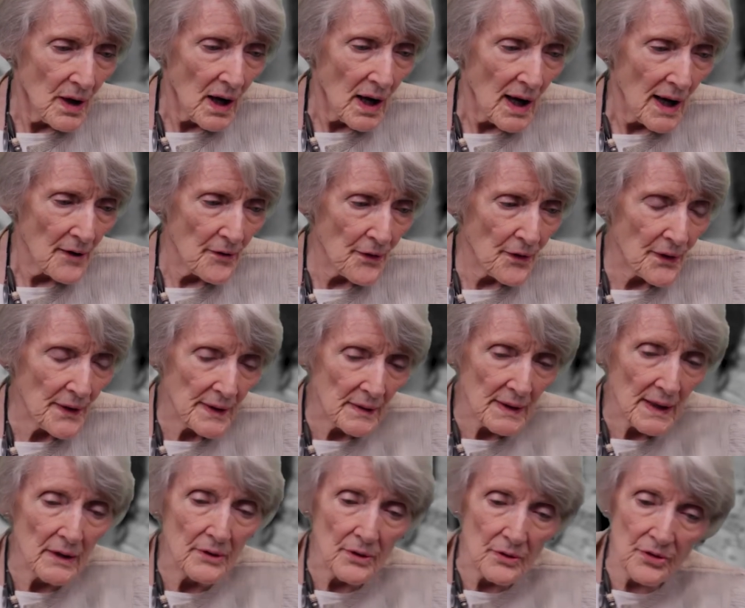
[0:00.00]
I think
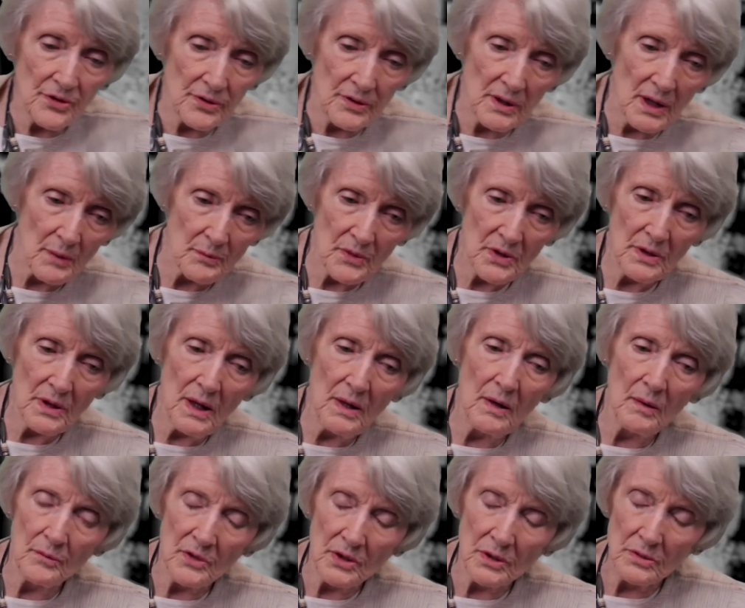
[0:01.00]
now you see I'm going
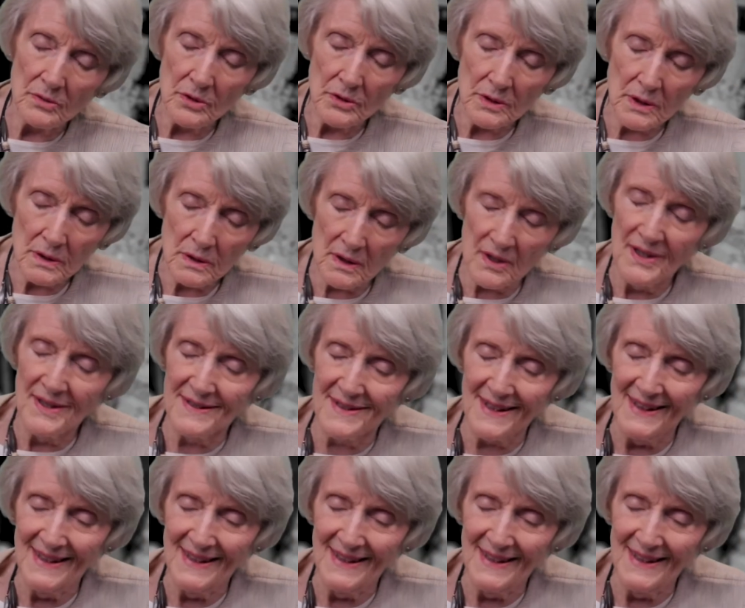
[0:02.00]
to look at this.